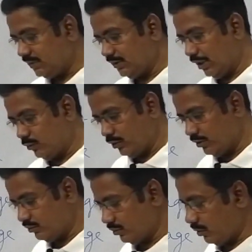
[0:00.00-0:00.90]
That
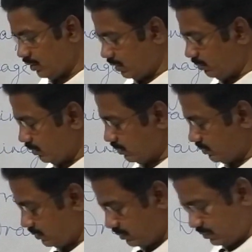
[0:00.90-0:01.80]
was all
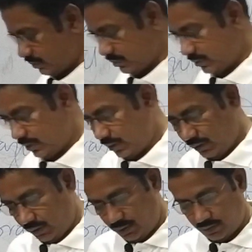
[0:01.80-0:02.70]
about
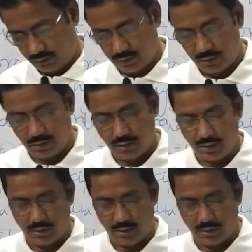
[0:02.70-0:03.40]
the